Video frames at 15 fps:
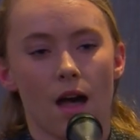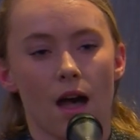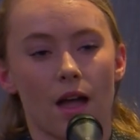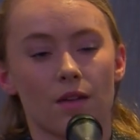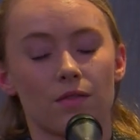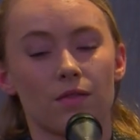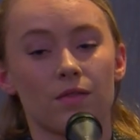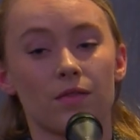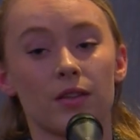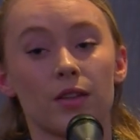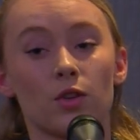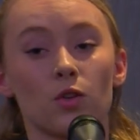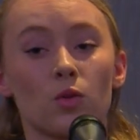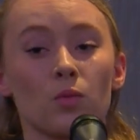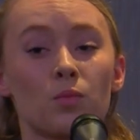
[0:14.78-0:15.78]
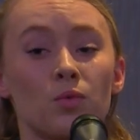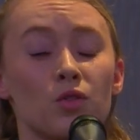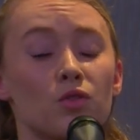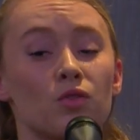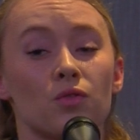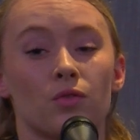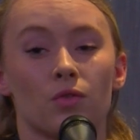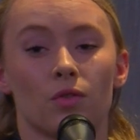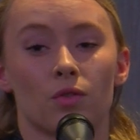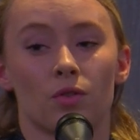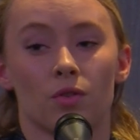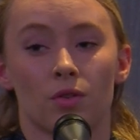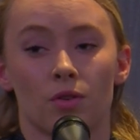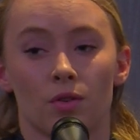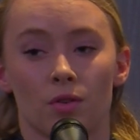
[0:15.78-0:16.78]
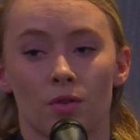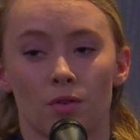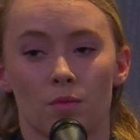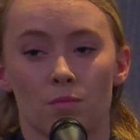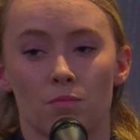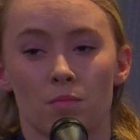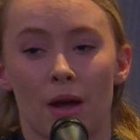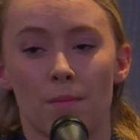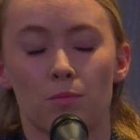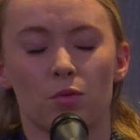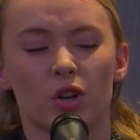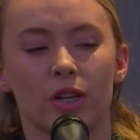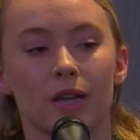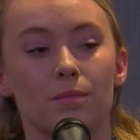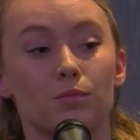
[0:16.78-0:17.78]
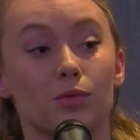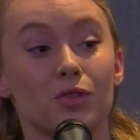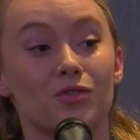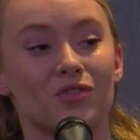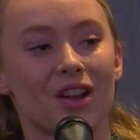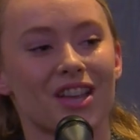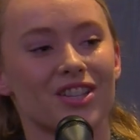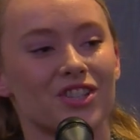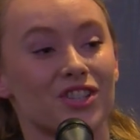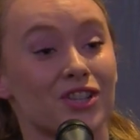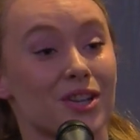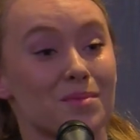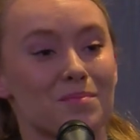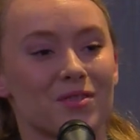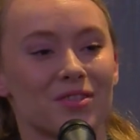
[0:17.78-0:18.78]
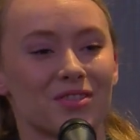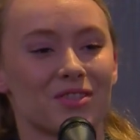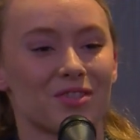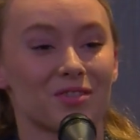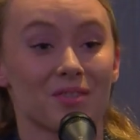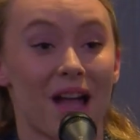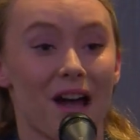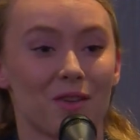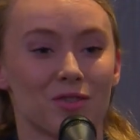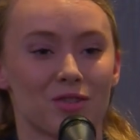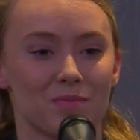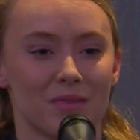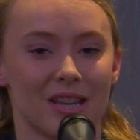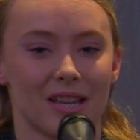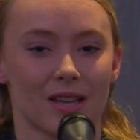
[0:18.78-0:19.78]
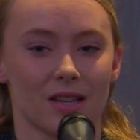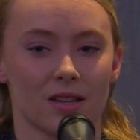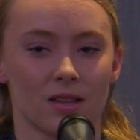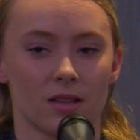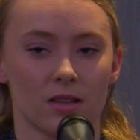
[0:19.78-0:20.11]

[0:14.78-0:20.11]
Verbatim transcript: I feel beautiful. My brilliant blue dress shimmers around me.